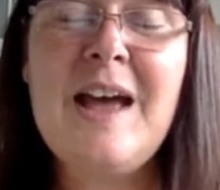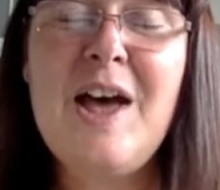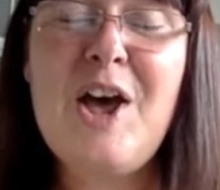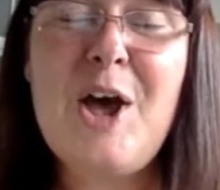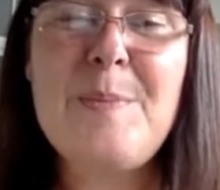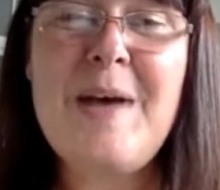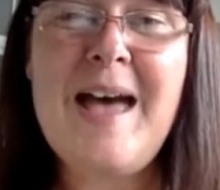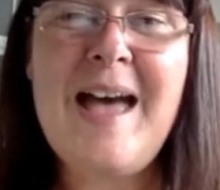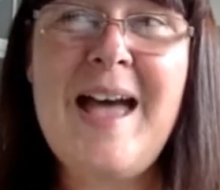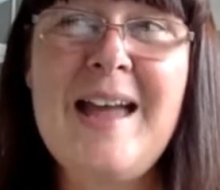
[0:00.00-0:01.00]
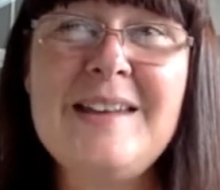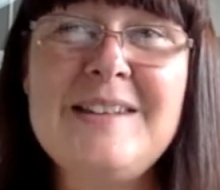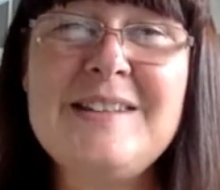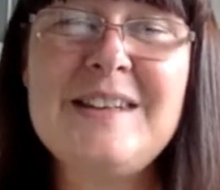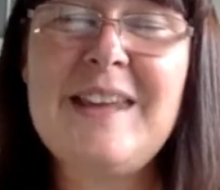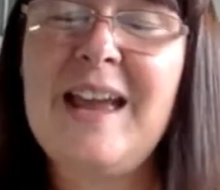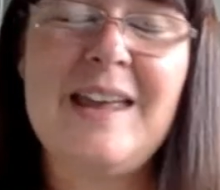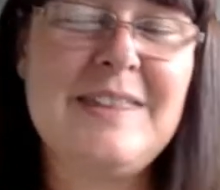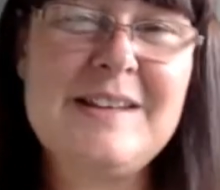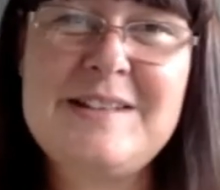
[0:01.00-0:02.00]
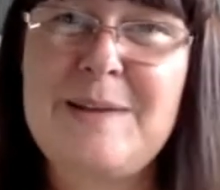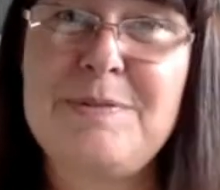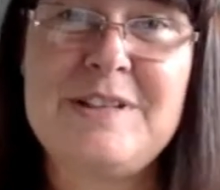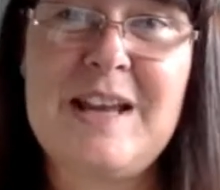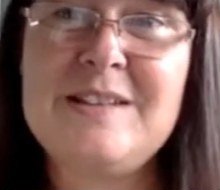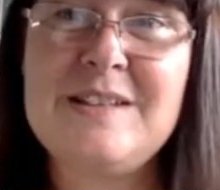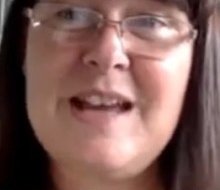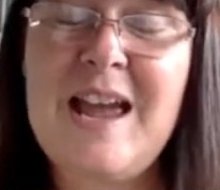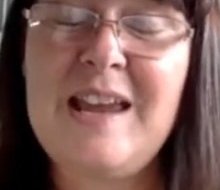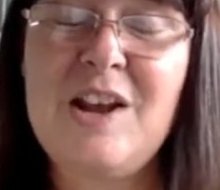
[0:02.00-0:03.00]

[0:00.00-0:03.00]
Um, and yeah, things happened again today.